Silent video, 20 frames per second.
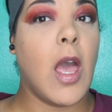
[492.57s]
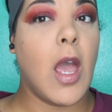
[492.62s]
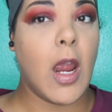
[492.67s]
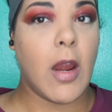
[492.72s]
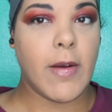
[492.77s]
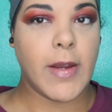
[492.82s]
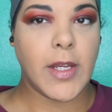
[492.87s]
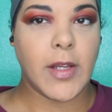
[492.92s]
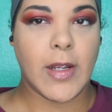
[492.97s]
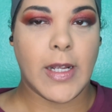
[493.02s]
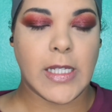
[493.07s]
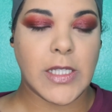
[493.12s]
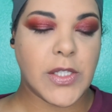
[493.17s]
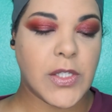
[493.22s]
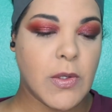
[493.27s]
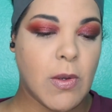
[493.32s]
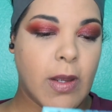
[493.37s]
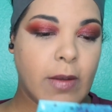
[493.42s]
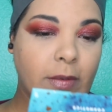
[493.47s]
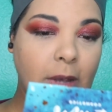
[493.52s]
All right, you guys,
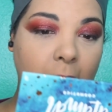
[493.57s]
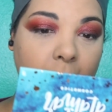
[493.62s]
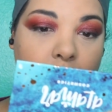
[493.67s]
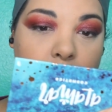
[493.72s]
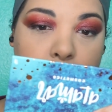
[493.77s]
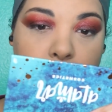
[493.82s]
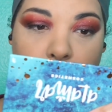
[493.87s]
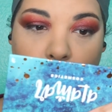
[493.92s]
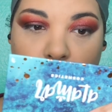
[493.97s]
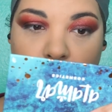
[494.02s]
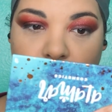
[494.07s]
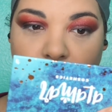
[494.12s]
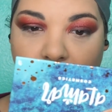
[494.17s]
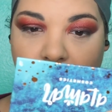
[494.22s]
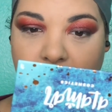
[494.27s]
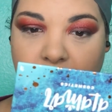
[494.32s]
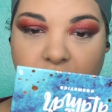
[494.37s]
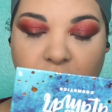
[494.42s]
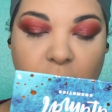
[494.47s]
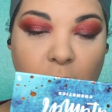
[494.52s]
so I've got both
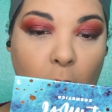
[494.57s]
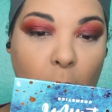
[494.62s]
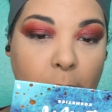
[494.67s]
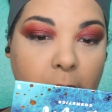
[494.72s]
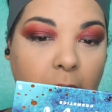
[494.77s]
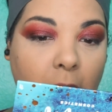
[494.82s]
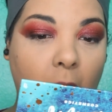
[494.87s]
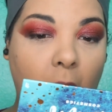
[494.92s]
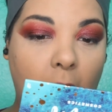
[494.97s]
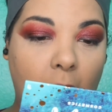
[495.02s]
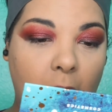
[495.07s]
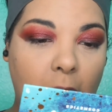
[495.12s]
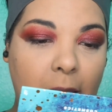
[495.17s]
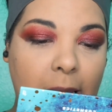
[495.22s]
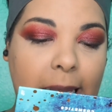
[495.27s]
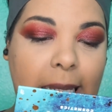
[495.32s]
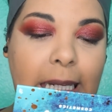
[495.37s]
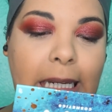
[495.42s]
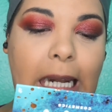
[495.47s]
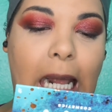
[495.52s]
eyes going
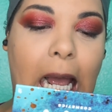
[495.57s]
on.